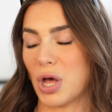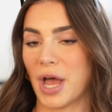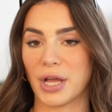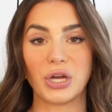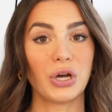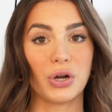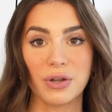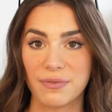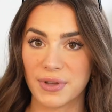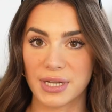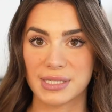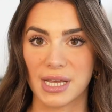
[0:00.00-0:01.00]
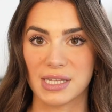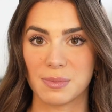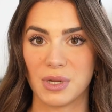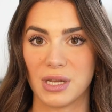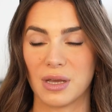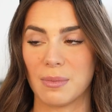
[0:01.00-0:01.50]
I could have fit a size
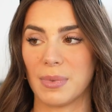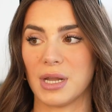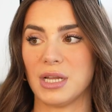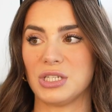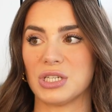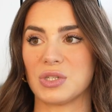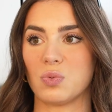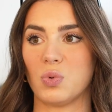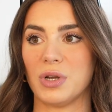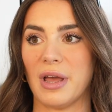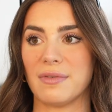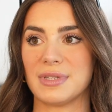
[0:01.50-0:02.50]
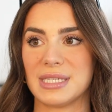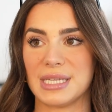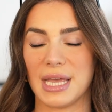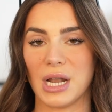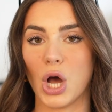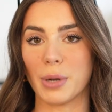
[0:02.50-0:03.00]
medium, but it just wouldn't have
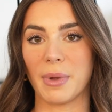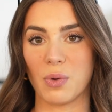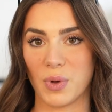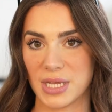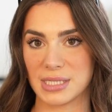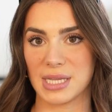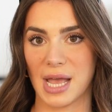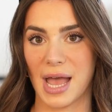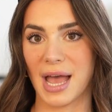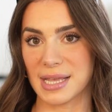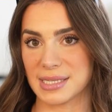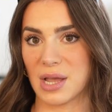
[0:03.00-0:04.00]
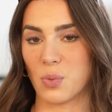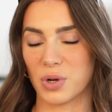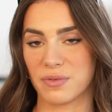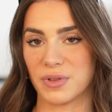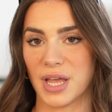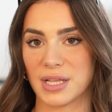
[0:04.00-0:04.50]
sit on my waist as I would
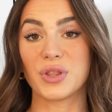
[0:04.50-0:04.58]
have liked.